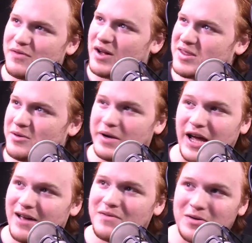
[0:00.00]
the fact that we
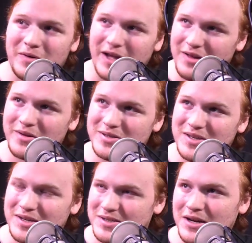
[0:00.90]
have an irregulars
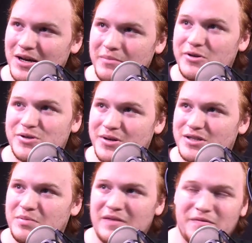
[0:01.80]
list,
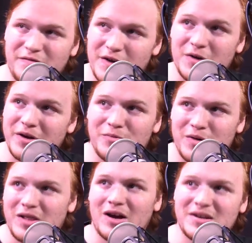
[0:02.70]
Bushiroad's been very
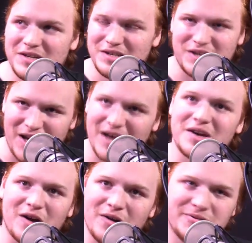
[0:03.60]
reluctant to
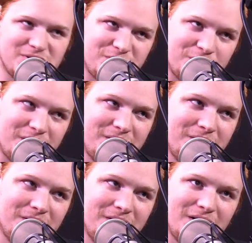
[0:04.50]
add cards to it.
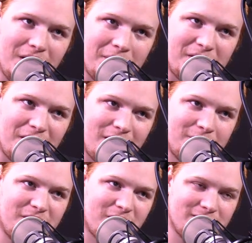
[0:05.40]
I mean, how
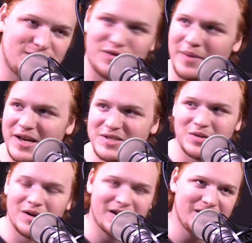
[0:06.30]
many cards from Ace
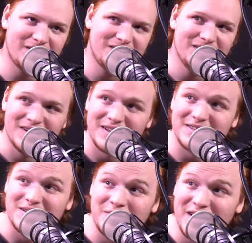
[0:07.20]
are on it?
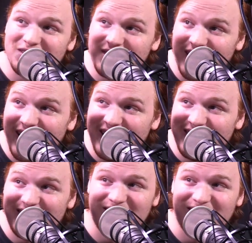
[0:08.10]
Can someone answer that?